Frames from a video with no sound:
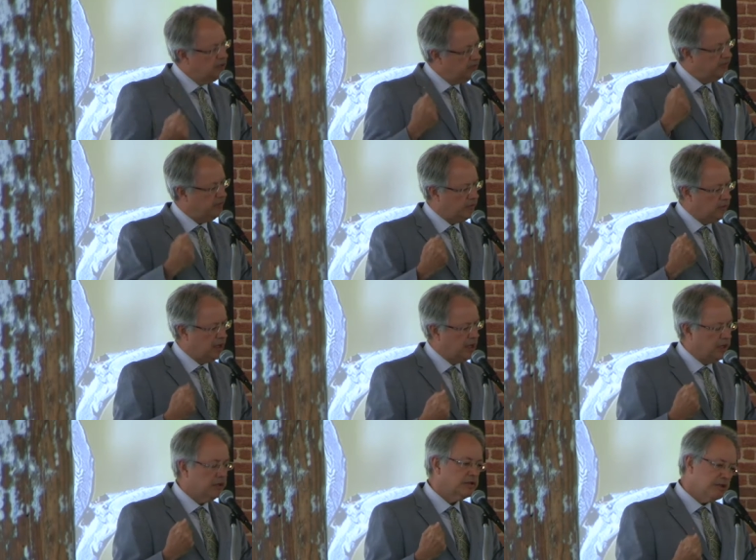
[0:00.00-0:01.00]
for
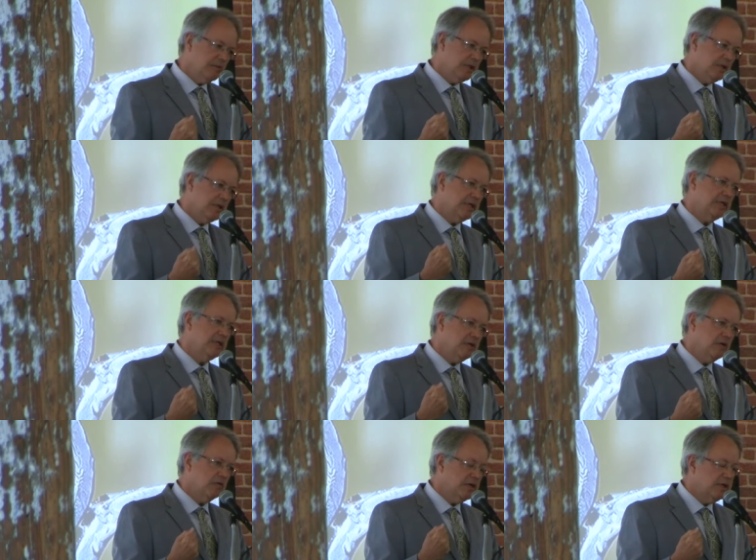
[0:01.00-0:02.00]
our community,
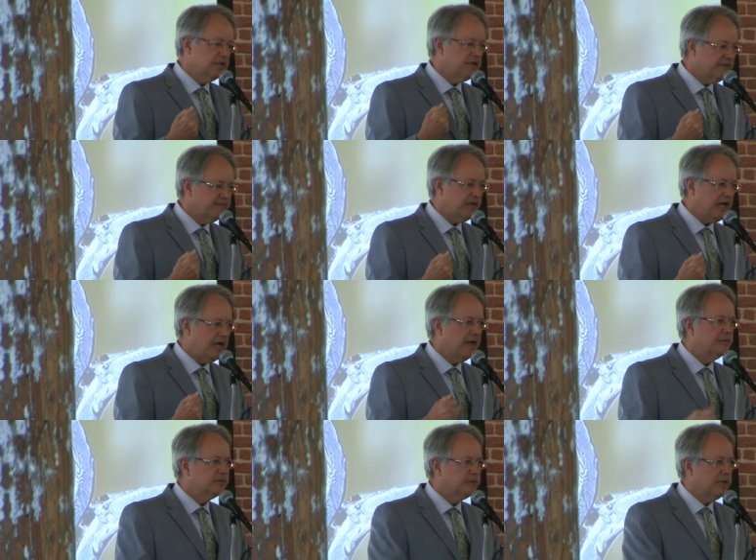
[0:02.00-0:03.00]
in tough
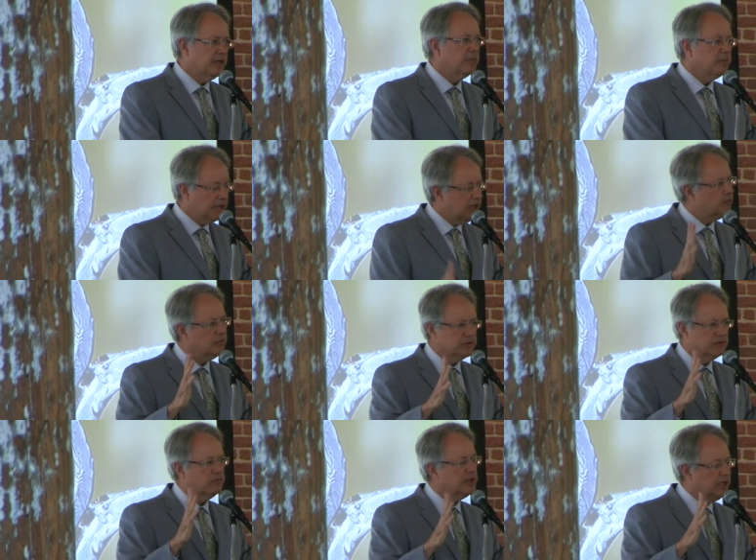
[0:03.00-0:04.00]
times, but it
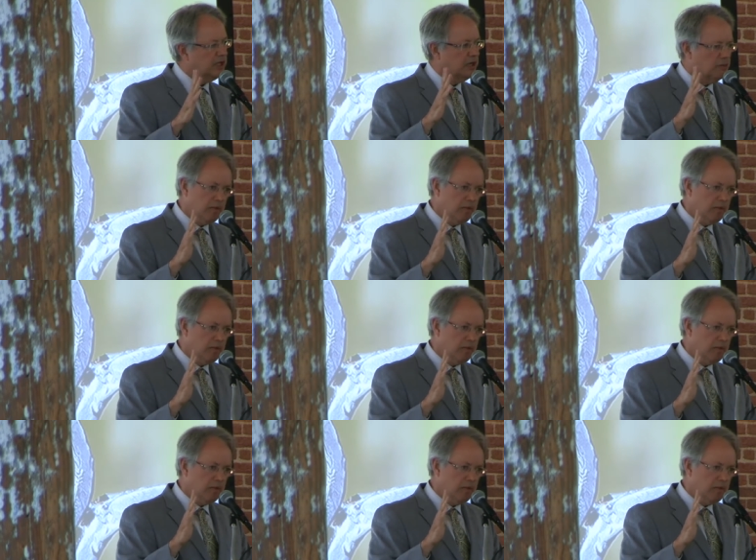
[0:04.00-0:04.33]
was really a